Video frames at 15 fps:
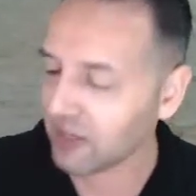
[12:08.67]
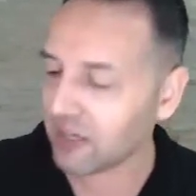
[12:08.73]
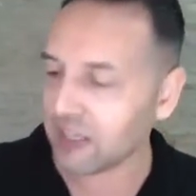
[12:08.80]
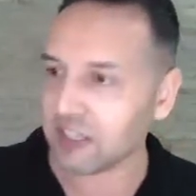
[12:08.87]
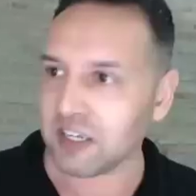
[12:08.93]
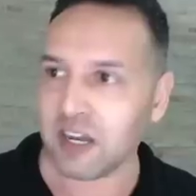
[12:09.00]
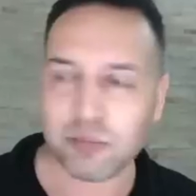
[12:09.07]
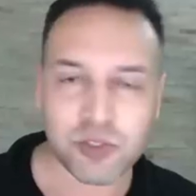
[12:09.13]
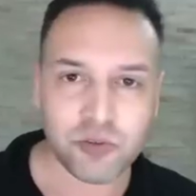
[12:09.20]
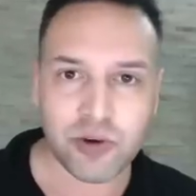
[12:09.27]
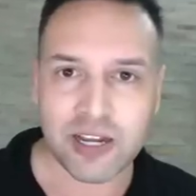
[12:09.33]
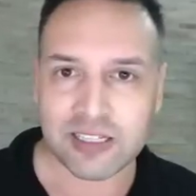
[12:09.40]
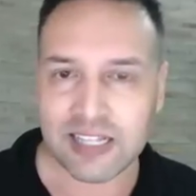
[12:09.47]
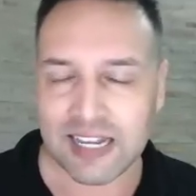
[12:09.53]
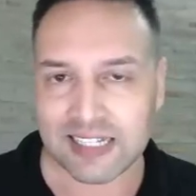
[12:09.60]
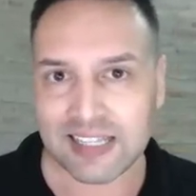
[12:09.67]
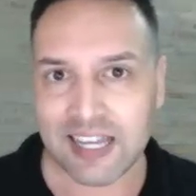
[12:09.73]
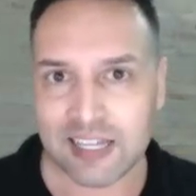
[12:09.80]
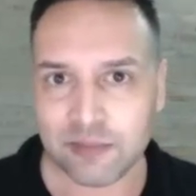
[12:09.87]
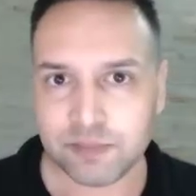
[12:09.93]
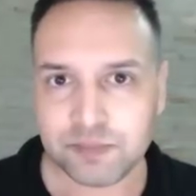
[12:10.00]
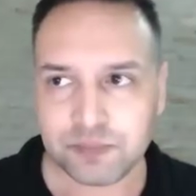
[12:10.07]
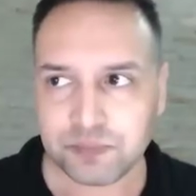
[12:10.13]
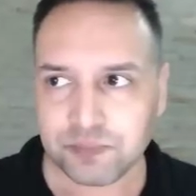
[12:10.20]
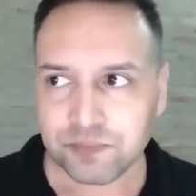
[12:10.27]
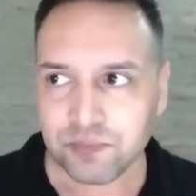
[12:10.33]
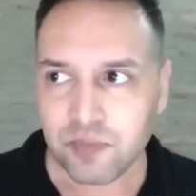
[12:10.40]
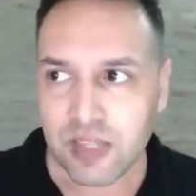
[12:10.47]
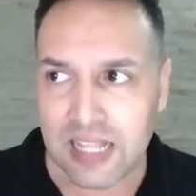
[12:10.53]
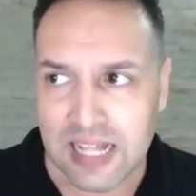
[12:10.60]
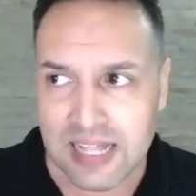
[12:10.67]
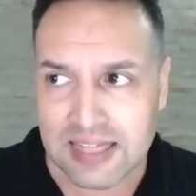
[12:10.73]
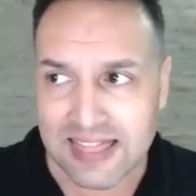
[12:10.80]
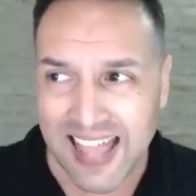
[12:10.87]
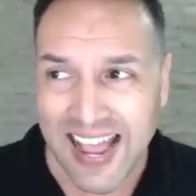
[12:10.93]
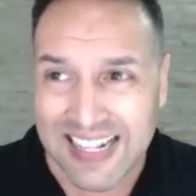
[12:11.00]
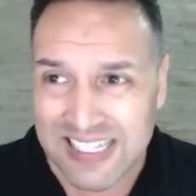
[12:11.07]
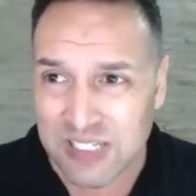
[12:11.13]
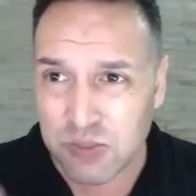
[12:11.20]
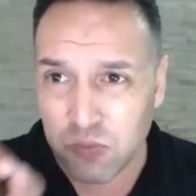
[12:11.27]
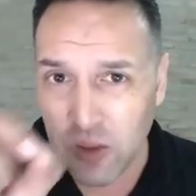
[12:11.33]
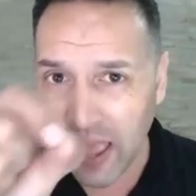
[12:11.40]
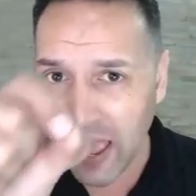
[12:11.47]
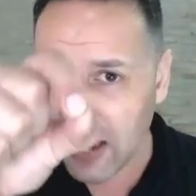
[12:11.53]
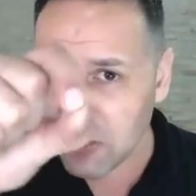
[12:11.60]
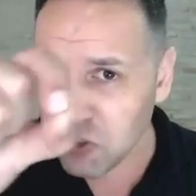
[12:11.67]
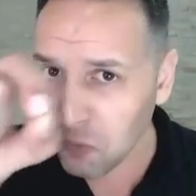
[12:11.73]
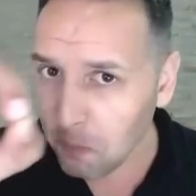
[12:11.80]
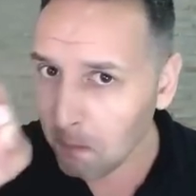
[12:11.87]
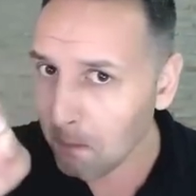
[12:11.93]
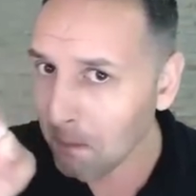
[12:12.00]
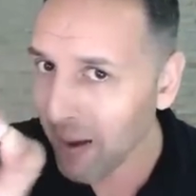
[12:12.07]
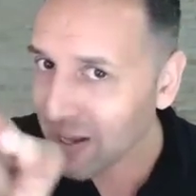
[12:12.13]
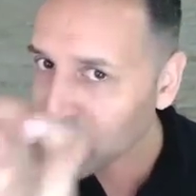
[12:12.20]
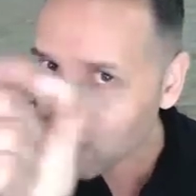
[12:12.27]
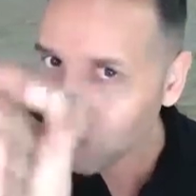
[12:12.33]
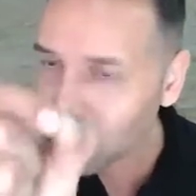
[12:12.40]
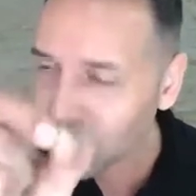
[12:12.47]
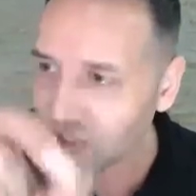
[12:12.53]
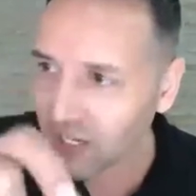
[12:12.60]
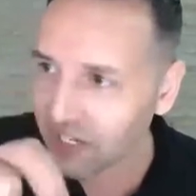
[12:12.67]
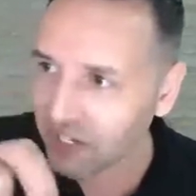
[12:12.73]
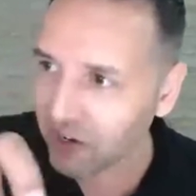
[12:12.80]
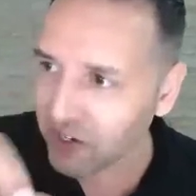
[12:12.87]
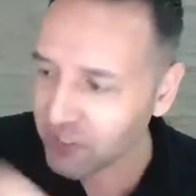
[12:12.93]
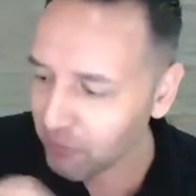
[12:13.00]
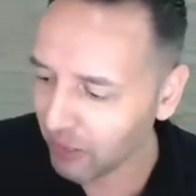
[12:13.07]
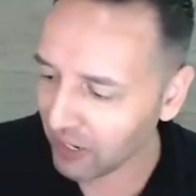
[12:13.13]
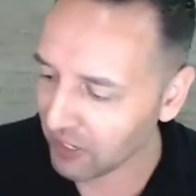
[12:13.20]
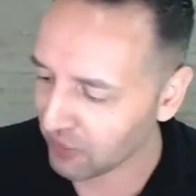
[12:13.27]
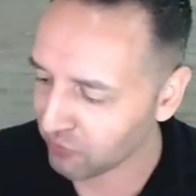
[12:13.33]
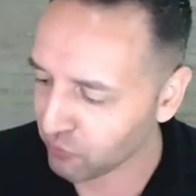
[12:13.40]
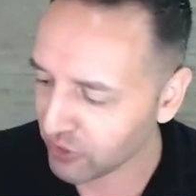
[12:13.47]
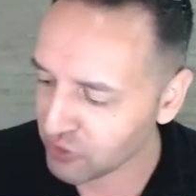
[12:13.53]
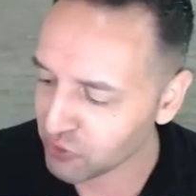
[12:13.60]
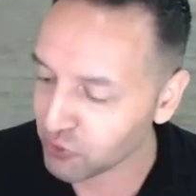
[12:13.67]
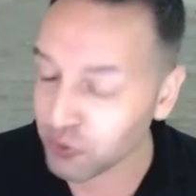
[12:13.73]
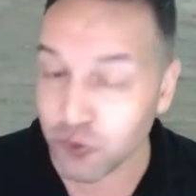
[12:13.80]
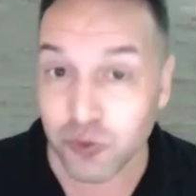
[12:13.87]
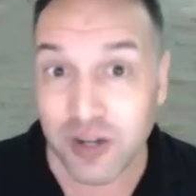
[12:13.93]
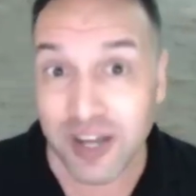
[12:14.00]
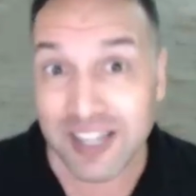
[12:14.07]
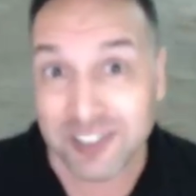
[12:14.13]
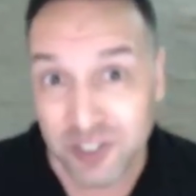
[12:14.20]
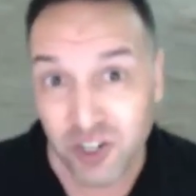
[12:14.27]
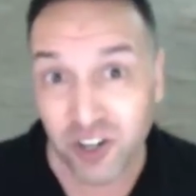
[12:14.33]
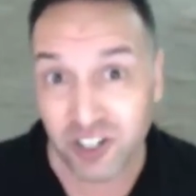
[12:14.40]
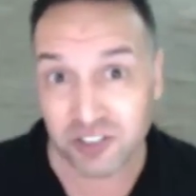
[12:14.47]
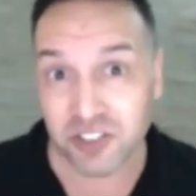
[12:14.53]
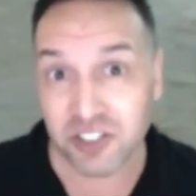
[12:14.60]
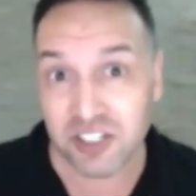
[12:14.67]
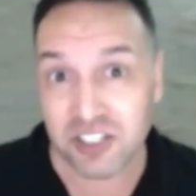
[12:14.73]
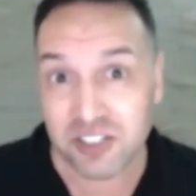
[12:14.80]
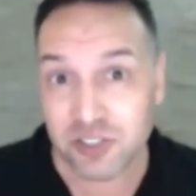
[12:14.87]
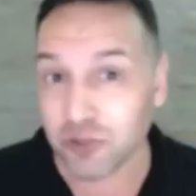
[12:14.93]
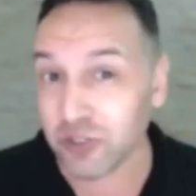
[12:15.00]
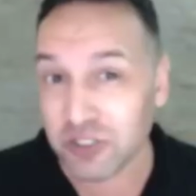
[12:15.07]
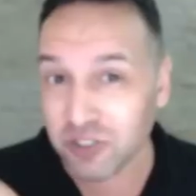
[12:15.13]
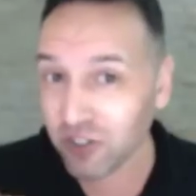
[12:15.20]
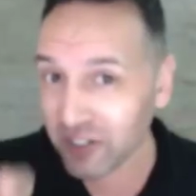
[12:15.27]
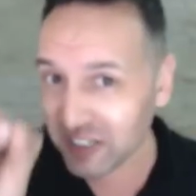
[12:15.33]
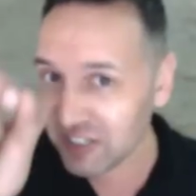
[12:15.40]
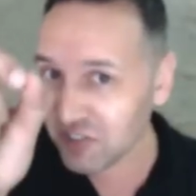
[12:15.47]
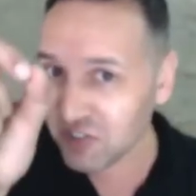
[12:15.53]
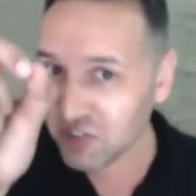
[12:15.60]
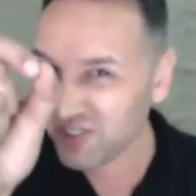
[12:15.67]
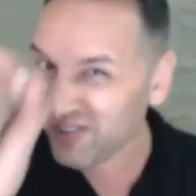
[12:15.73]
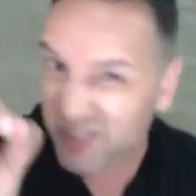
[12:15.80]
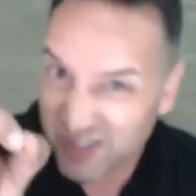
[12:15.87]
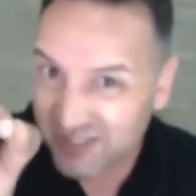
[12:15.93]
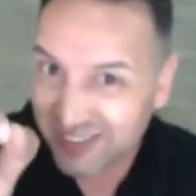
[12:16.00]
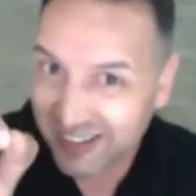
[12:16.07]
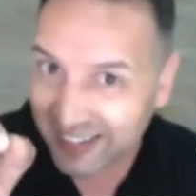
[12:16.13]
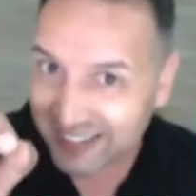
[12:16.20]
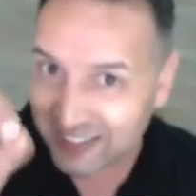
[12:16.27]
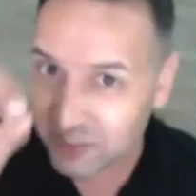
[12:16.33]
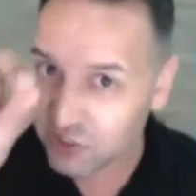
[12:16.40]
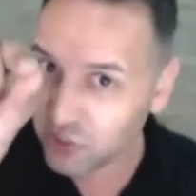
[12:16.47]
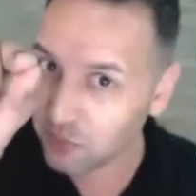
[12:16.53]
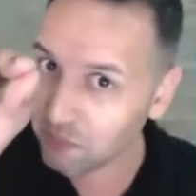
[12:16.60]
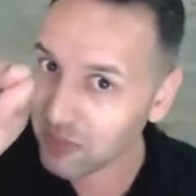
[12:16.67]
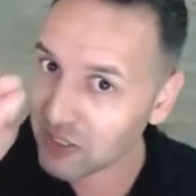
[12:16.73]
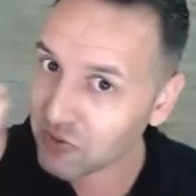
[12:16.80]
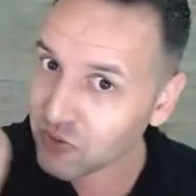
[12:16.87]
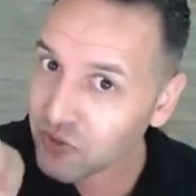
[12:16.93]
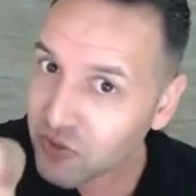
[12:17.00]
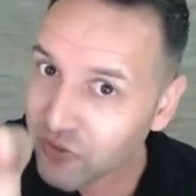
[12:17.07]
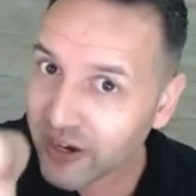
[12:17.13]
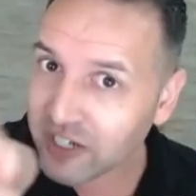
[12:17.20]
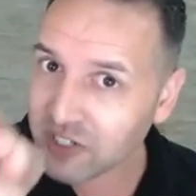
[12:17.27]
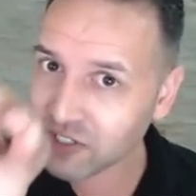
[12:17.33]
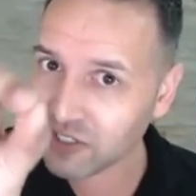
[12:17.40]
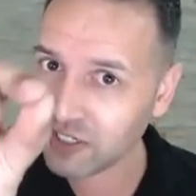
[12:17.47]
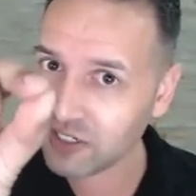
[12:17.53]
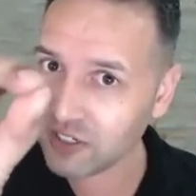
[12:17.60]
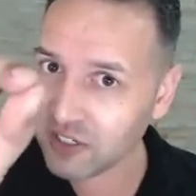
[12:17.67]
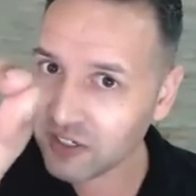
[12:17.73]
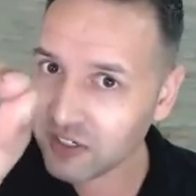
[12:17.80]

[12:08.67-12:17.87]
and comes around like that. That's how your muscles are going to behave when you do a dot. So a dot isn't just like this. Your muscles are actually